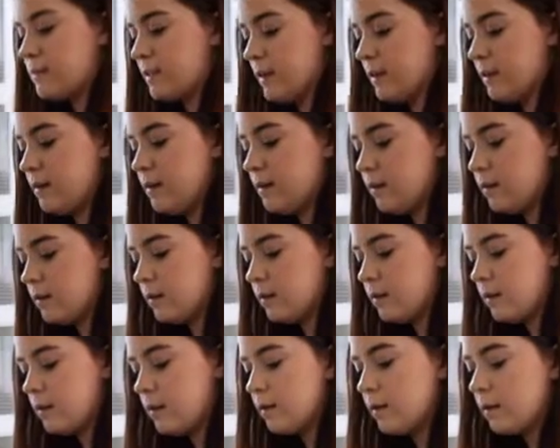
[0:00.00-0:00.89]
in.
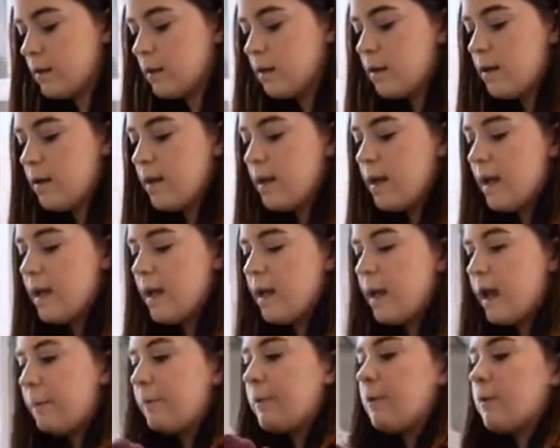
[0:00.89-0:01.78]

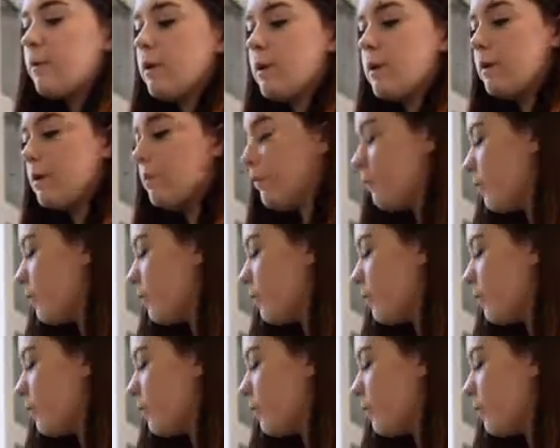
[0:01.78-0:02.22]
And I'm gonna warn you,